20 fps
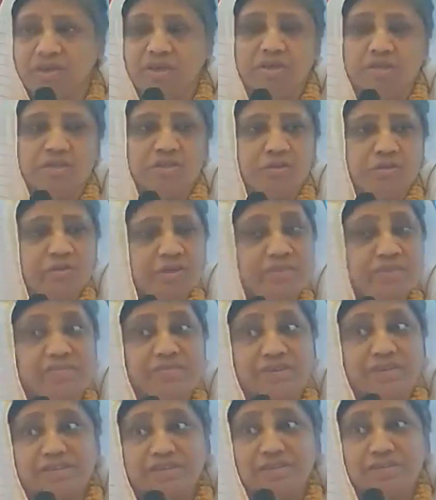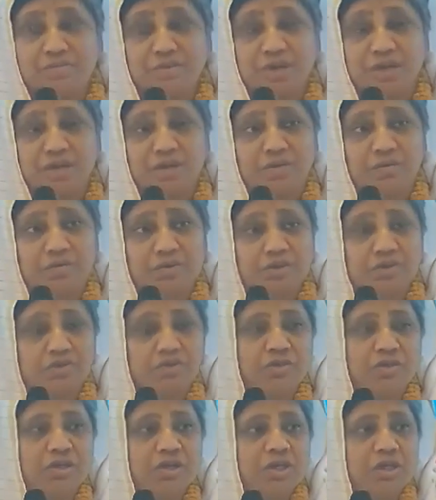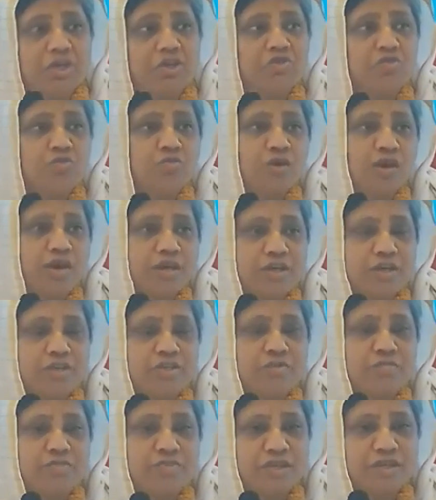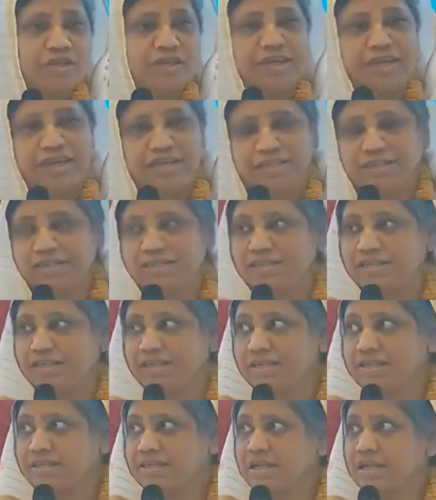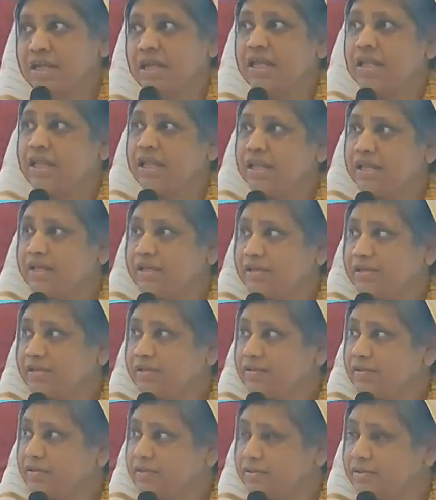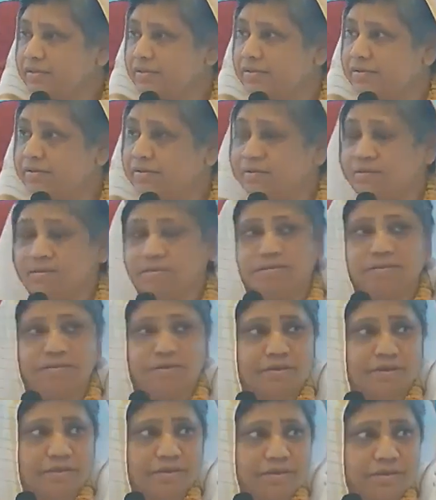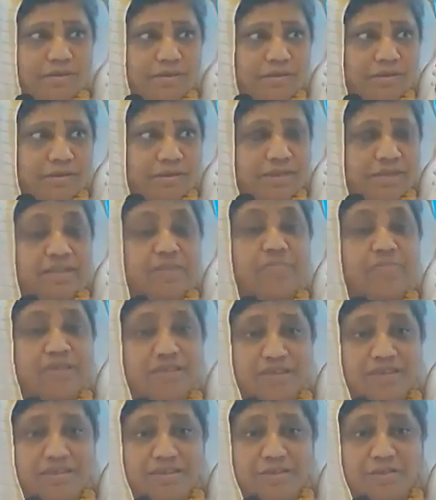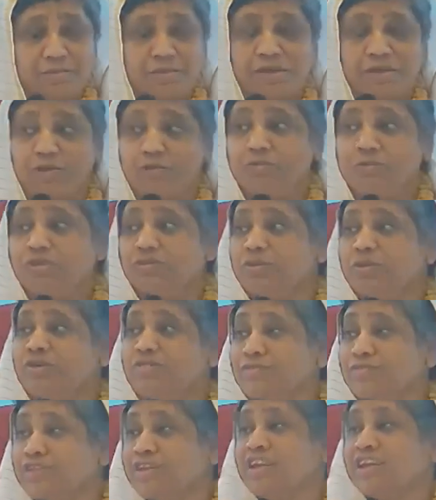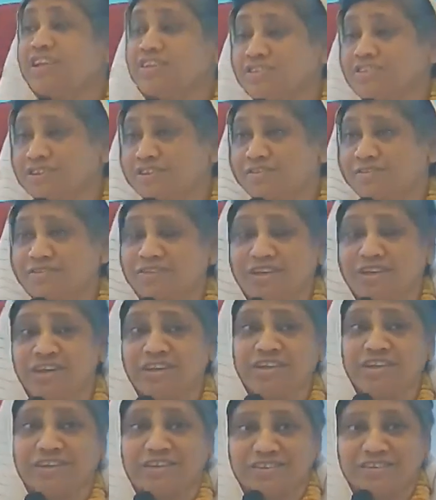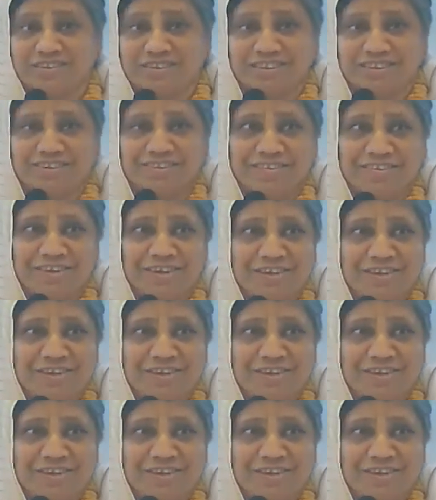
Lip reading: So in this way, we should try to be, as I said, like the bees who are always going for the nectar, for the honey, right?